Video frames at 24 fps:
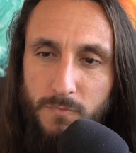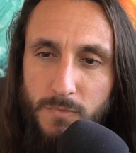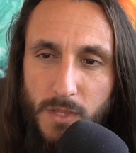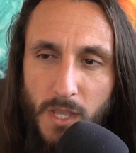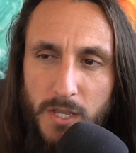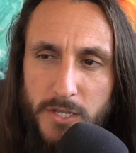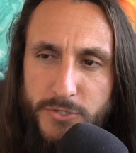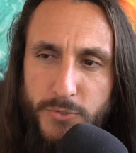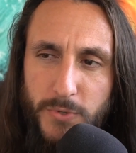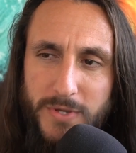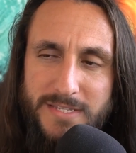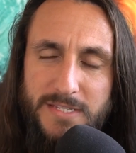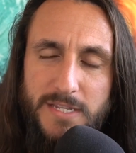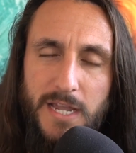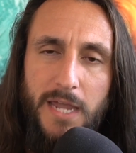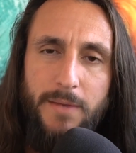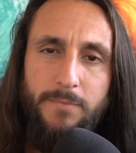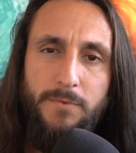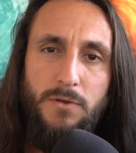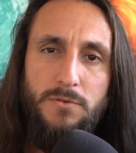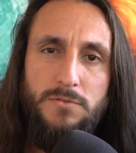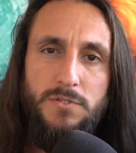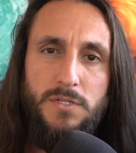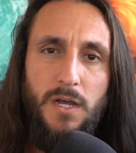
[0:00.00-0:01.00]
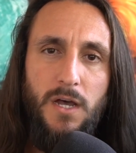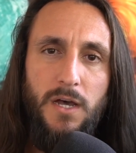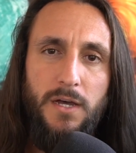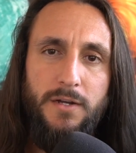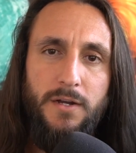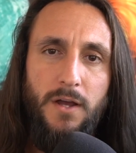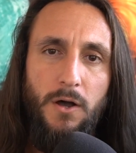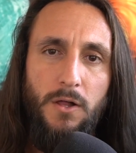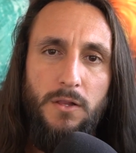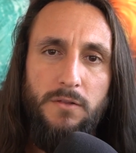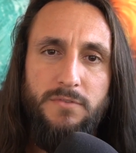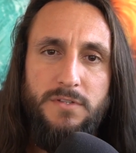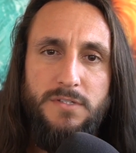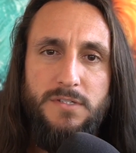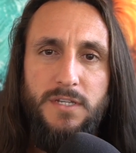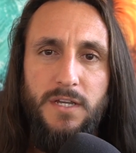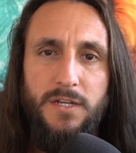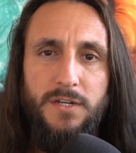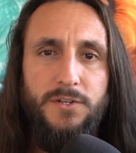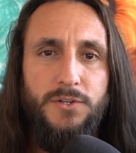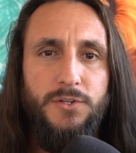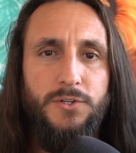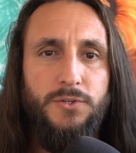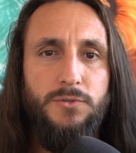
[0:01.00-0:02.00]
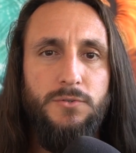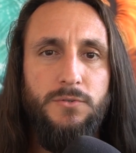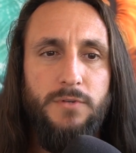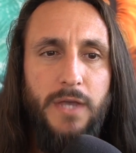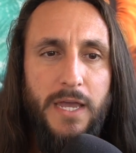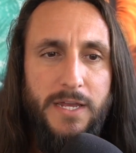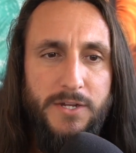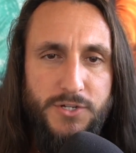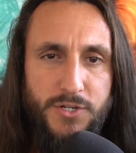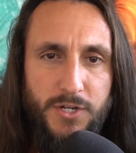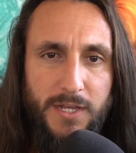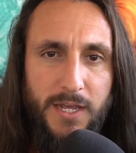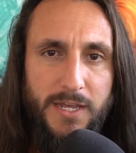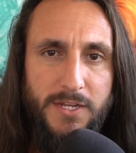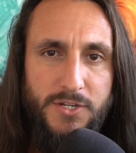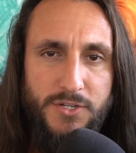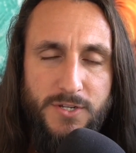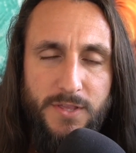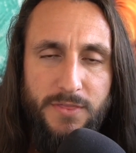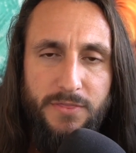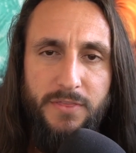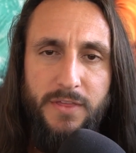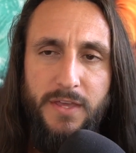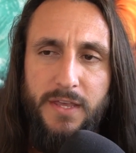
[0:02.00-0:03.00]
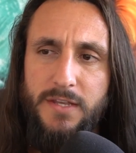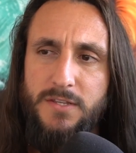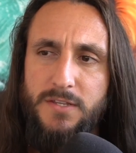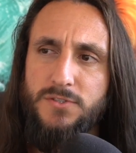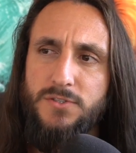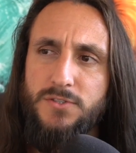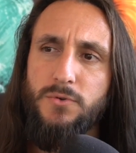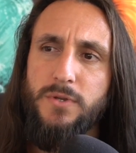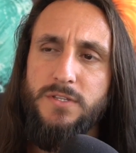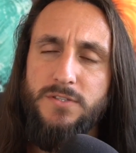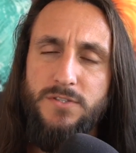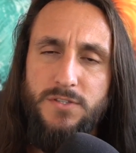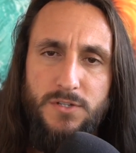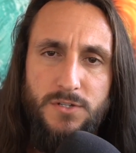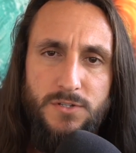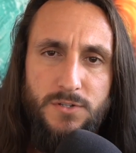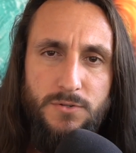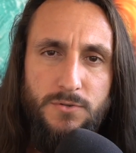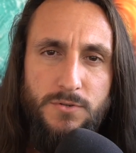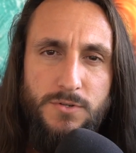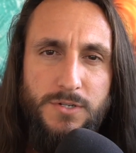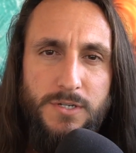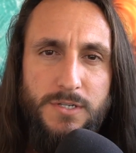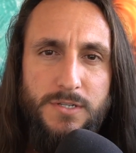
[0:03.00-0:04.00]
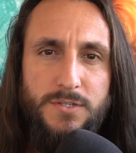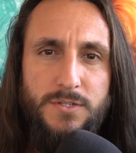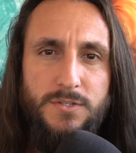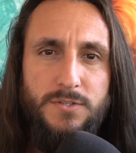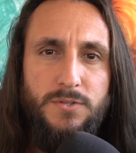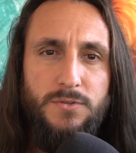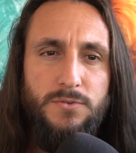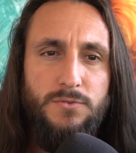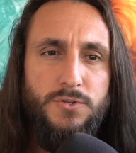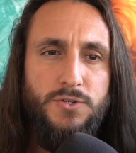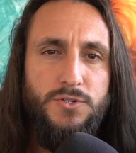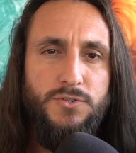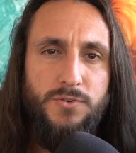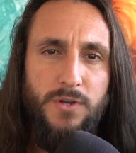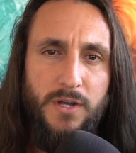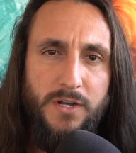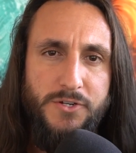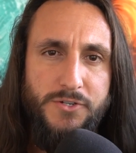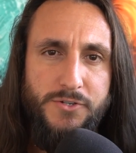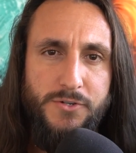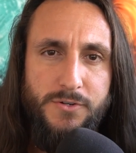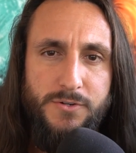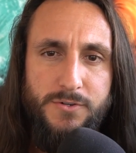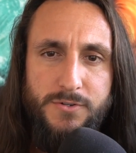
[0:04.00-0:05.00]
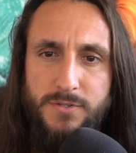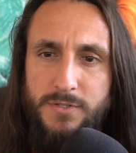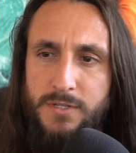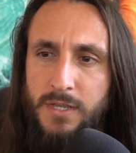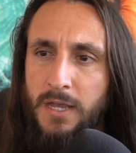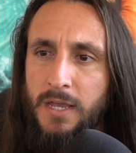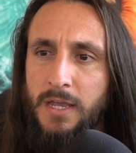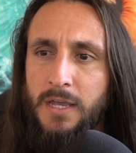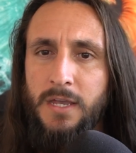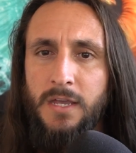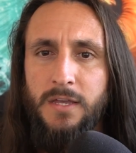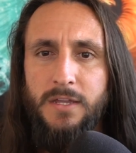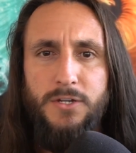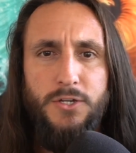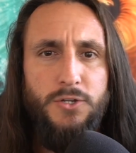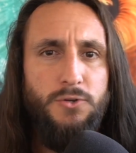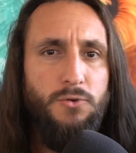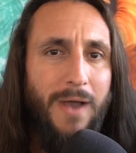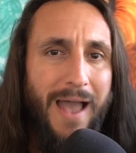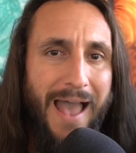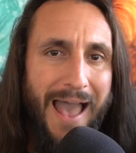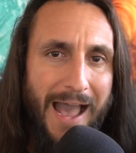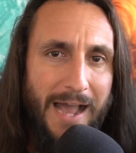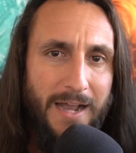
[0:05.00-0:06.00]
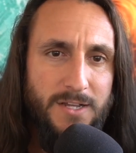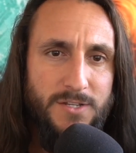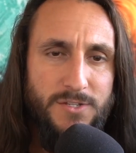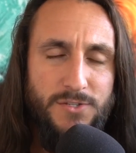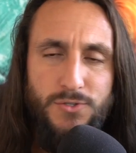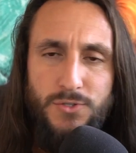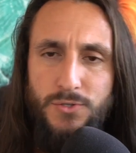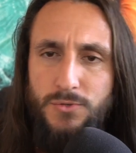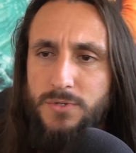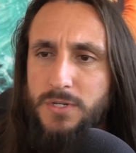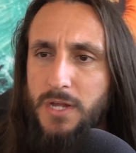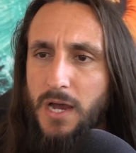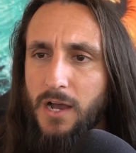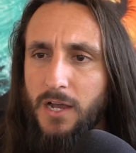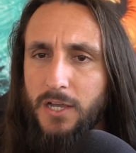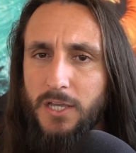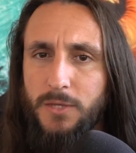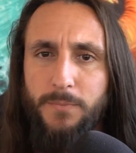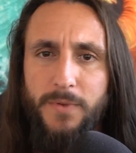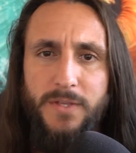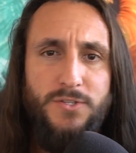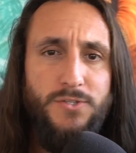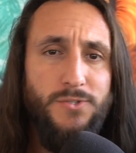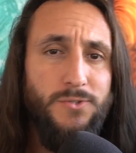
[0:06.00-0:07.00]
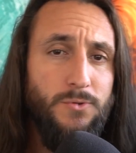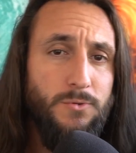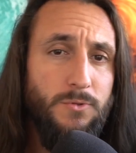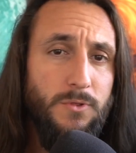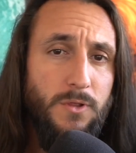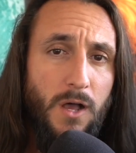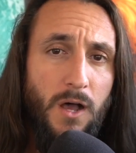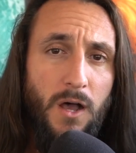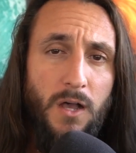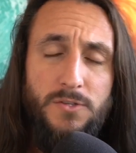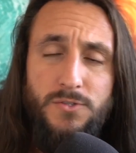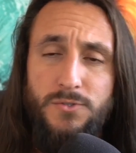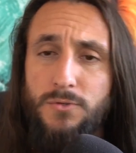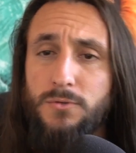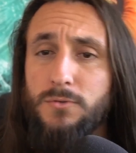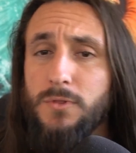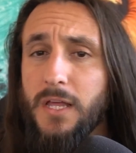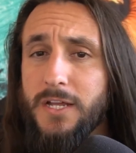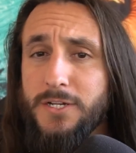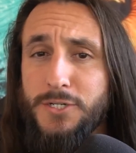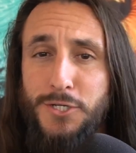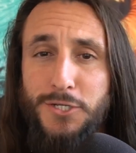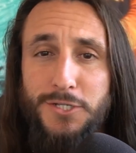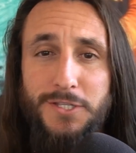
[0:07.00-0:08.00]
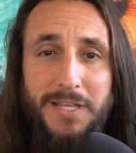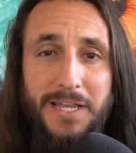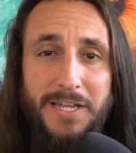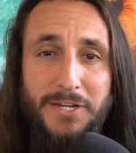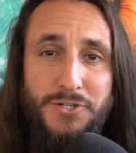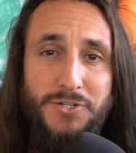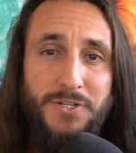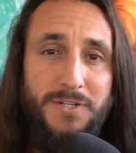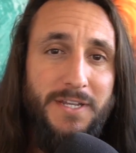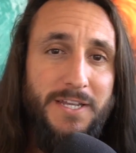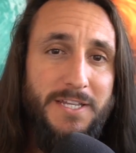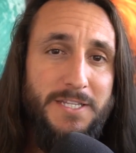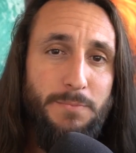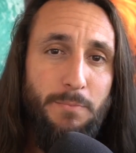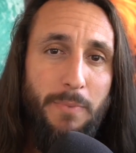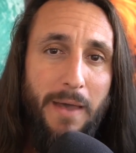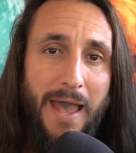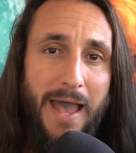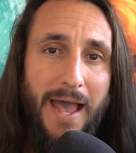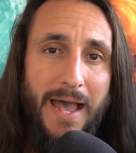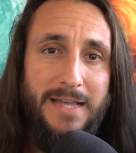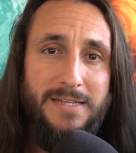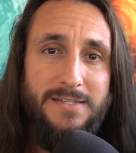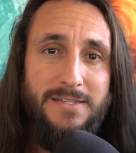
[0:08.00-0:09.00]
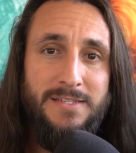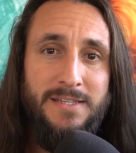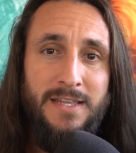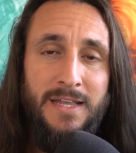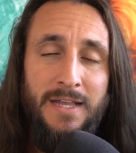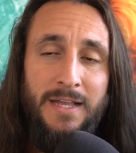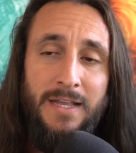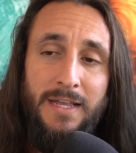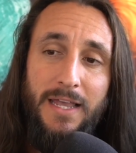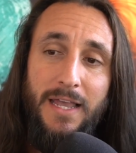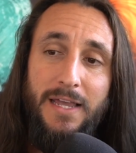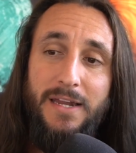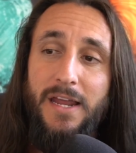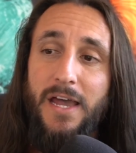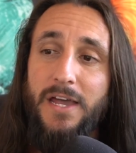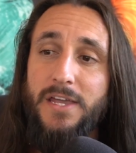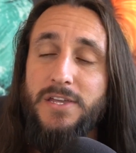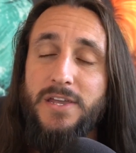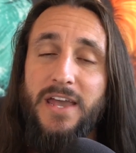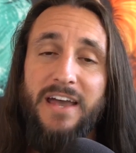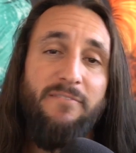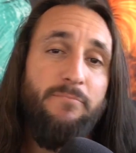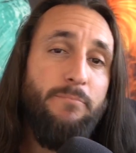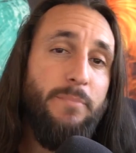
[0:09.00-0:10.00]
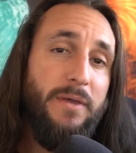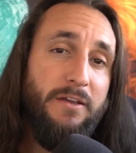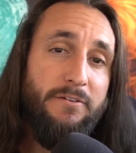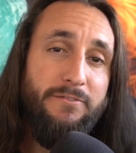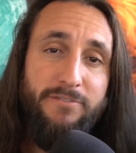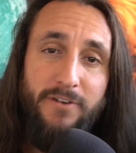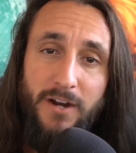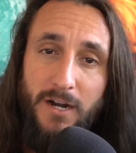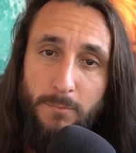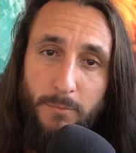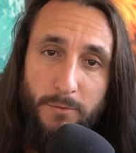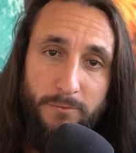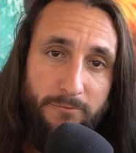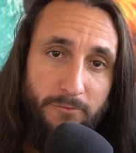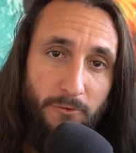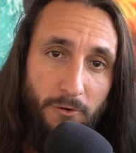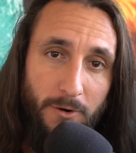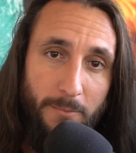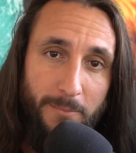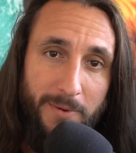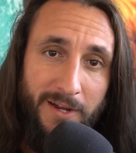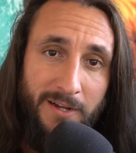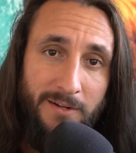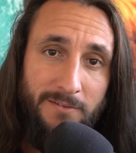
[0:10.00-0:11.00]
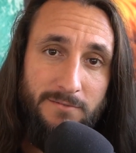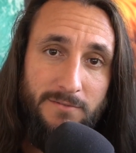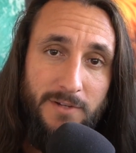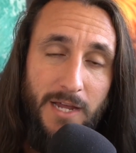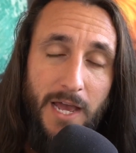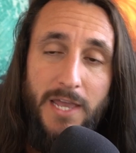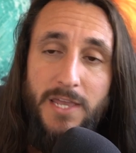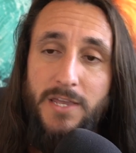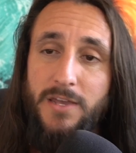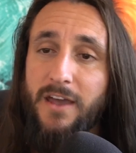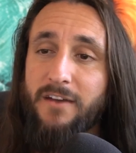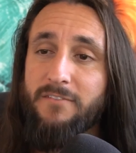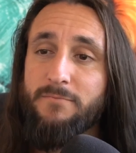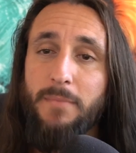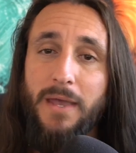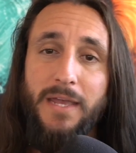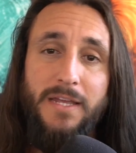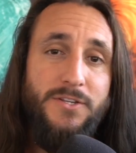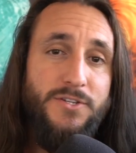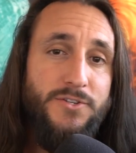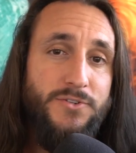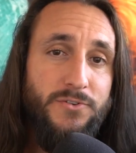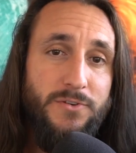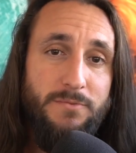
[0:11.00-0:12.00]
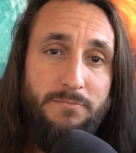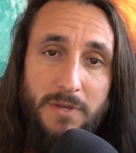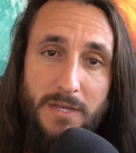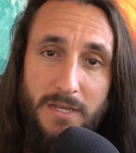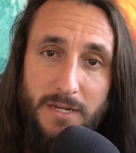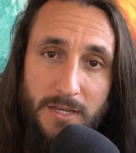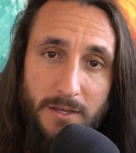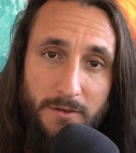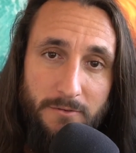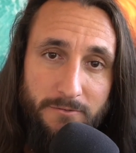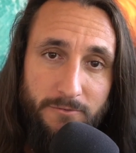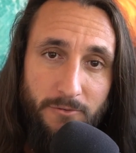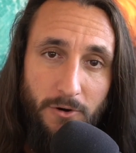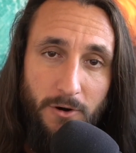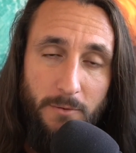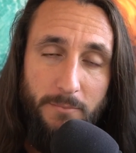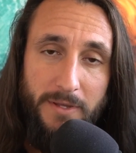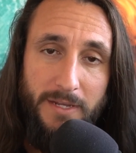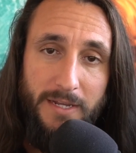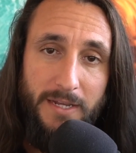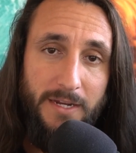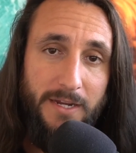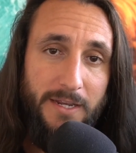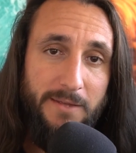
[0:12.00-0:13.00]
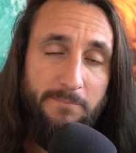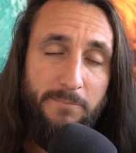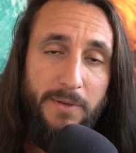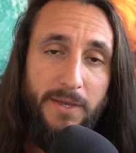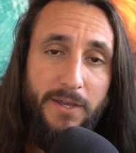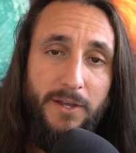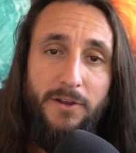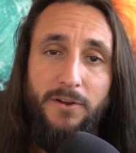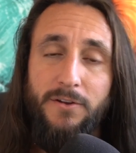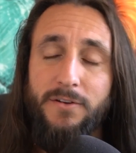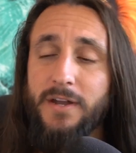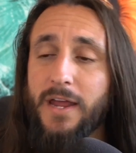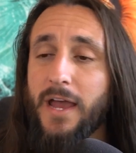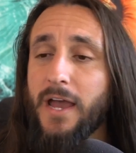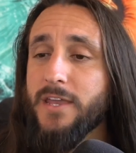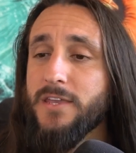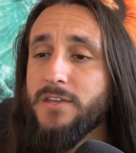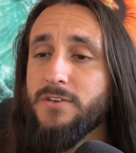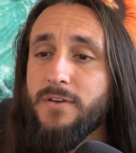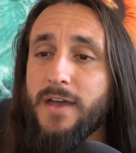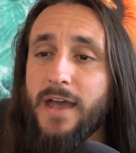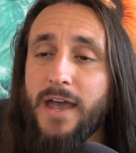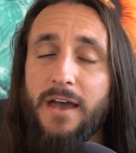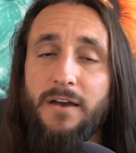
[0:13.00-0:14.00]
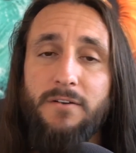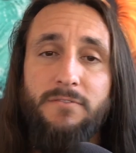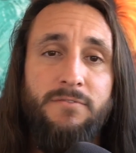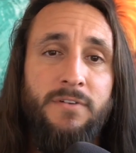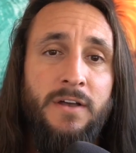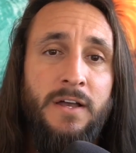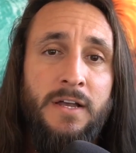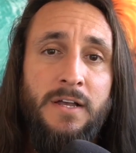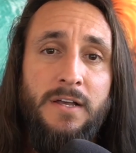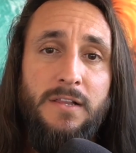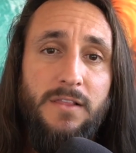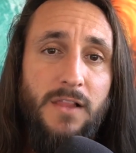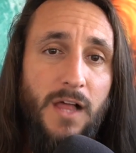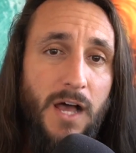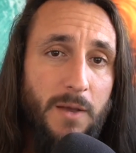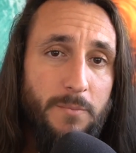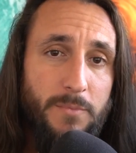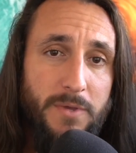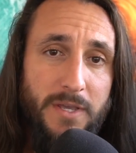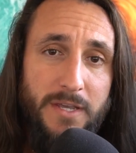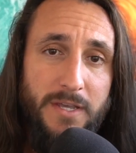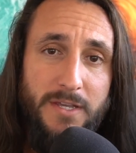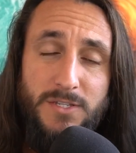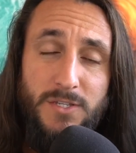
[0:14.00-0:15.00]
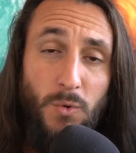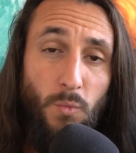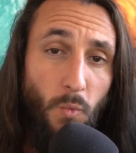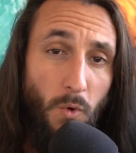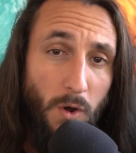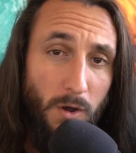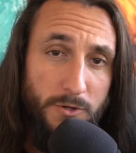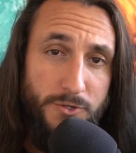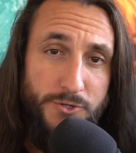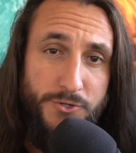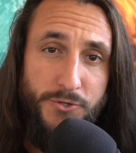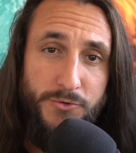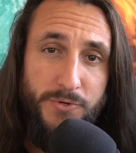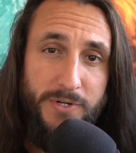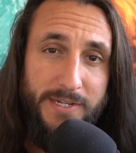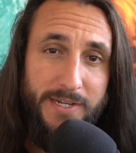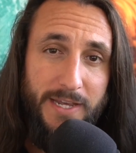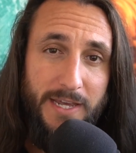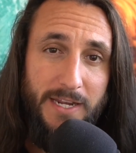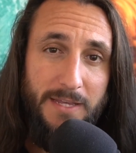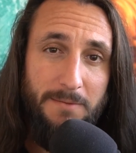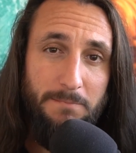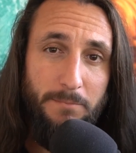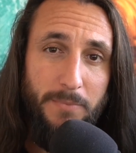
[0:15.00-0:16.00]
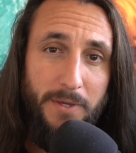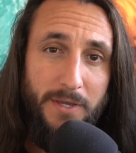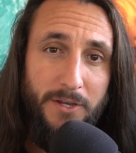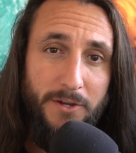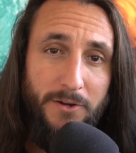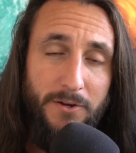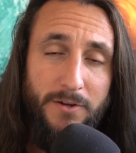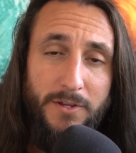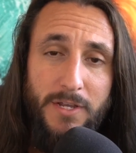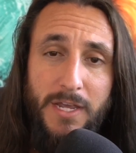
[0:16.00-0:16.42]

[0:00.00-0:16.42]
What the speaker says: So as time goes on, all of a sudden, new education things, new institutions, new structures, new acts, new documents, new laws, new legislation gets passed. And now you have big pharma forming. Now you have mainstream media forming, getting bigger. Now you have lobbyists in Wall Street getting bigger.